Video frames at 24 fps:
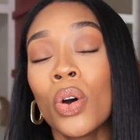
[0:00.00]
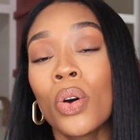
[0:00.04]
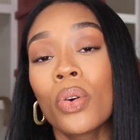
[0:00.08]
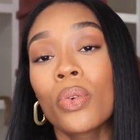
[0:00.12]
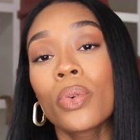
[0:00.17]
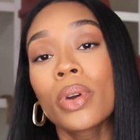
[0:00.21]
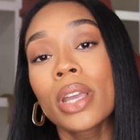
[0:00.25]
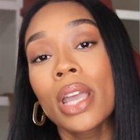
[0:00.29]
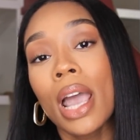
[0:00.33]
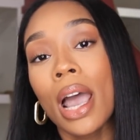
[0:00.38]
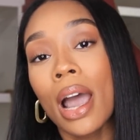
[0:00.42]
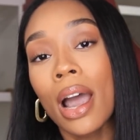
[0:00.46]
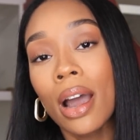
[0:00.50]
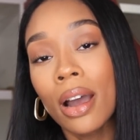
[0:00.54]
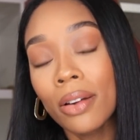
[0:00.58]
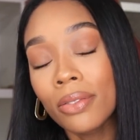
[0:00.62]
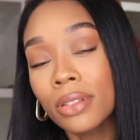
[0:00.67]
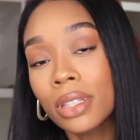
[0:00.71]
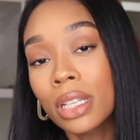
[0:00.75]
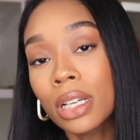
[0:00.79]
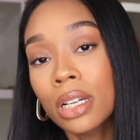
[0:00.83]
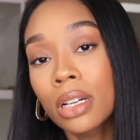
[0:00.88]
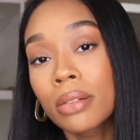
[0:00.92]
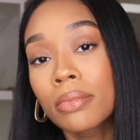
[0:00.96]
we have
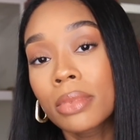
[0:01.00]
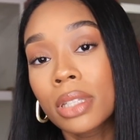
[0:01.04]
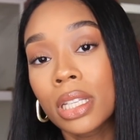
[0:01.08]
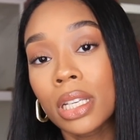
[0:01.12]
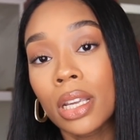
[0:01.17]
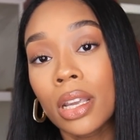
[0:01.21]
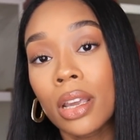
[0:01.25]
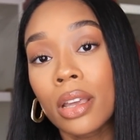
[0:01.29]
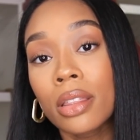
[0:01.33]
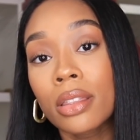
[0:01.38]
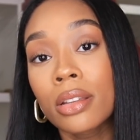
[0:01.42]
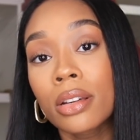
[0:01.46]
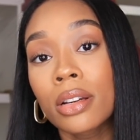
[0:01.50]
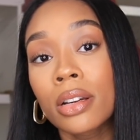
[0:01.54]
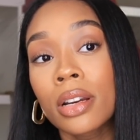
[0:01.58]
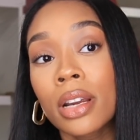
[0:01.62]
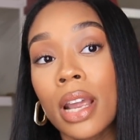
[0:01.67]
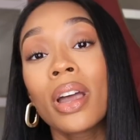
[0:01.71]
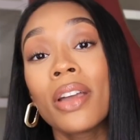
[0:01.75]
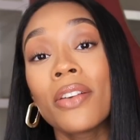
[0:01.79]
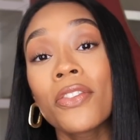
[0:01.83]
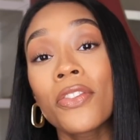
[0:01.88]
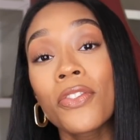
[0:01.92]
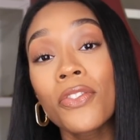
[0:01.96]
to come together
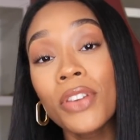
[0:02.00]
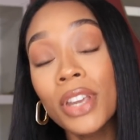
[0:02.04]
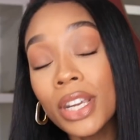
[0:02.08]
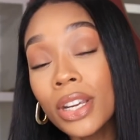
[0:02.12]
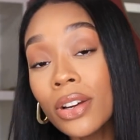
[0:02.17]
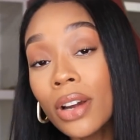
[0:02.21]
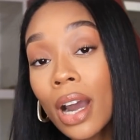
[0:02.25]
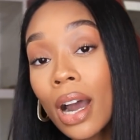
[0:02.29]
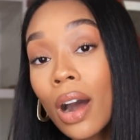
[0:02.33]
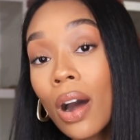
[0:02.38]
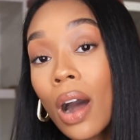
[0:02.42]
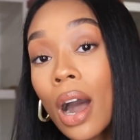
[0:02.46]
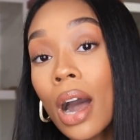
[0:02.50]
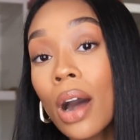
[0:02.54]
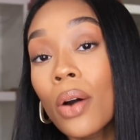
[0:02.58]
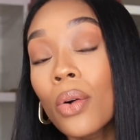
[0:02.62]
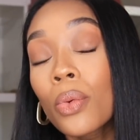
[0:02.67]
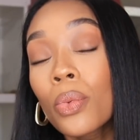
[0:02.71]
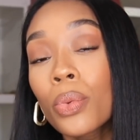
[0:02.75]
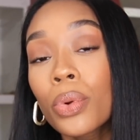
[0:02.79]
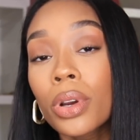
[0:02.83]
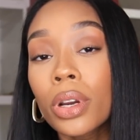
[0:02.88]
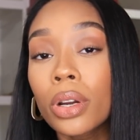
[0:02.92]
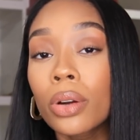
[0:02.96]
and figure out how
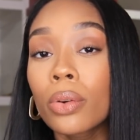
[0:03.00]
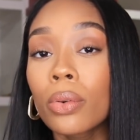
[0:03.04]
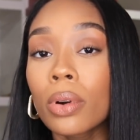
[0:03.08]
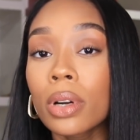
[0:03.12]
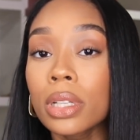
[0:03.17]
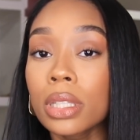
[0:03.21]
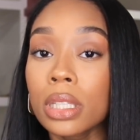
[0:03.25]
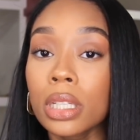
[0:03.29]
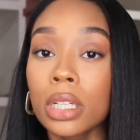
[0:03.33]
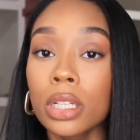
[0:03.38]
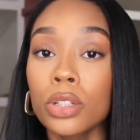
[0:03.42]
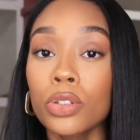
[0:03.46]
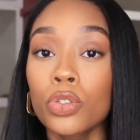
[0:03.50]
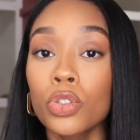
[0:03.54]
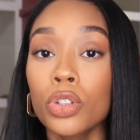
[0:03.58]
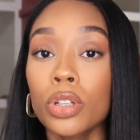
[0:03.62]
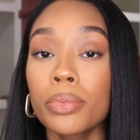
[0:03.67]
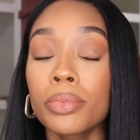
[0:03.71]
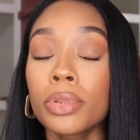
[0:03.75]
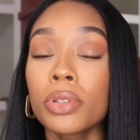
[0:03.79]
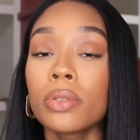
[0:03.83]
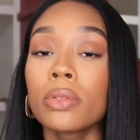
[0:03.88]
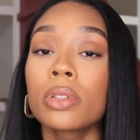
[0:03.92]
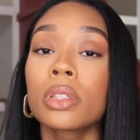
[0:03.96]
we're going to
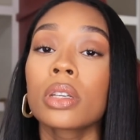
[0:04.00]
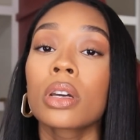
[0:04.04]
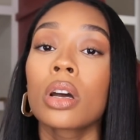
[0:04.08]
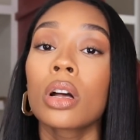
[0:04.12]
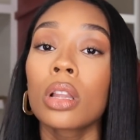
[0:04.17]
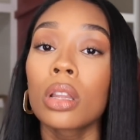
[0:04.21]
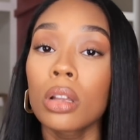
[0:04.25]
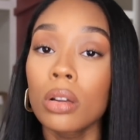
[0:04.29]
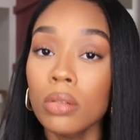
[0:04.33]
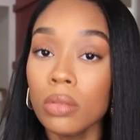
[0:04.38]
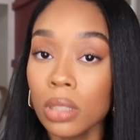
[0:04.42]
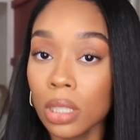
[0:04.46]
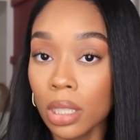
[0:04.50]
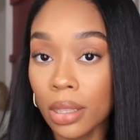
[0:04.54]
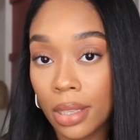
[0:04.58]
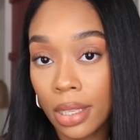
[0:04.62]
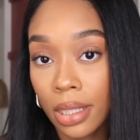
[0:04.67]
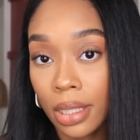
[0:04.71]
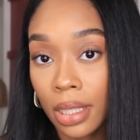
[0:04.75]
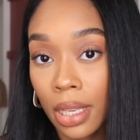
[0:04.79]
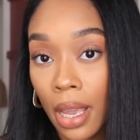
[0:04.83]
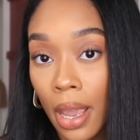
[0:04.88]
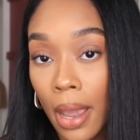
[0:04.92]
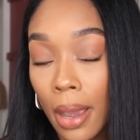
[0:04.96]
contribute to closing
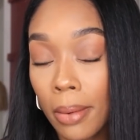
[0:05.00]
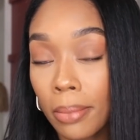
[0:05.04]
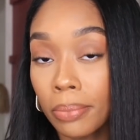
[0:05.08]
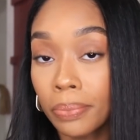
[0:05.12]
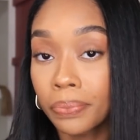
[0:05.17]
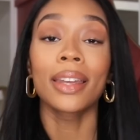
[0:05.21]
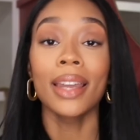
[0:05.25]
this gap.